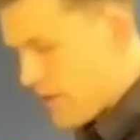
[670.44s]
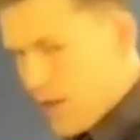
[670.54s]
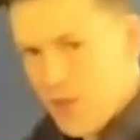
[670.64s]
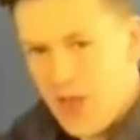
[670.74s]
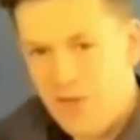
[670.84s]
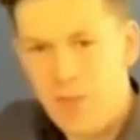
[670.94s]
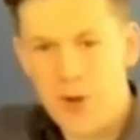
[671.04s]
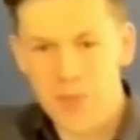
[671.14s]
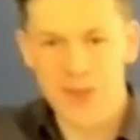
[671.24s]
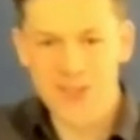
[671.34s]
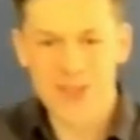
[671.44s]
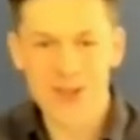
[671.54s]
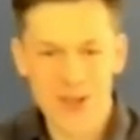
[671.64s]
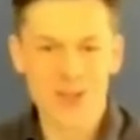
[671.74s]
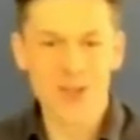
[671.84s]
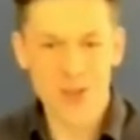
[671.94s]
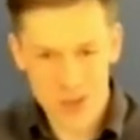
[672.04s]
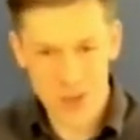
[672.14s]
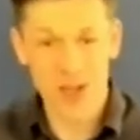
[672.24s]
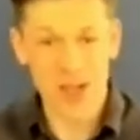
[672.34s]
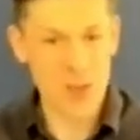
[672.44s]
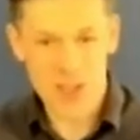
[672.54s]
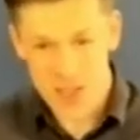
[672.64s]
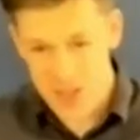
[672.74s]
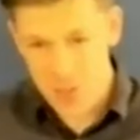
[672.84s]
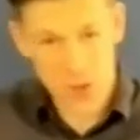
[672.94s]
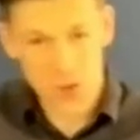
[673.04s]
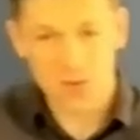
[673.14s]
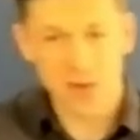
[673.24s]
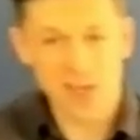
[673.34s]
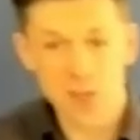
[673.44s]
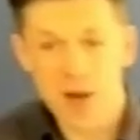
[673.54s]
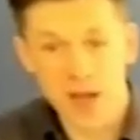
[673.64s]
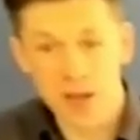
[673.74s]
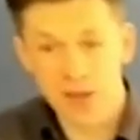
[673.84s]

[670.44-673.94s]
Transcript: time to give a proper introduction to Koszul, but it's a beautiful algebraic